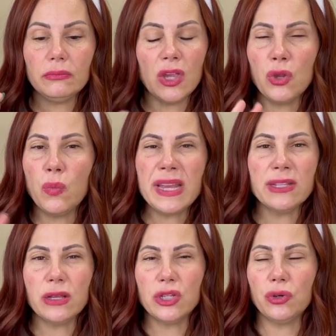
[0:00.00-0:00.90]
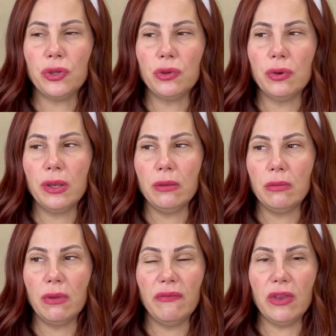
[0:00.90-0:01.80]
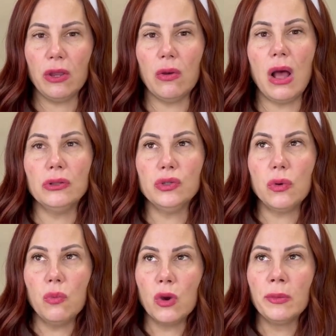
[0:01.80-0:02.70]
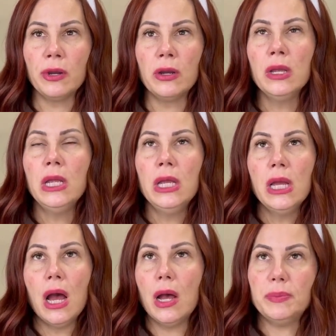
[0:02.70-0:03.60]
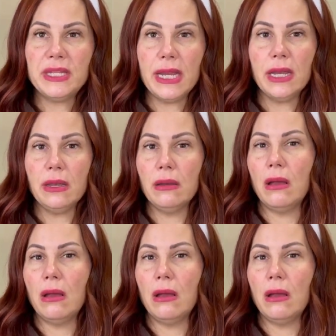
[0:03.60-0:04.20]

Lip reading: And wait till I show you in a video. I'll do a warmer update.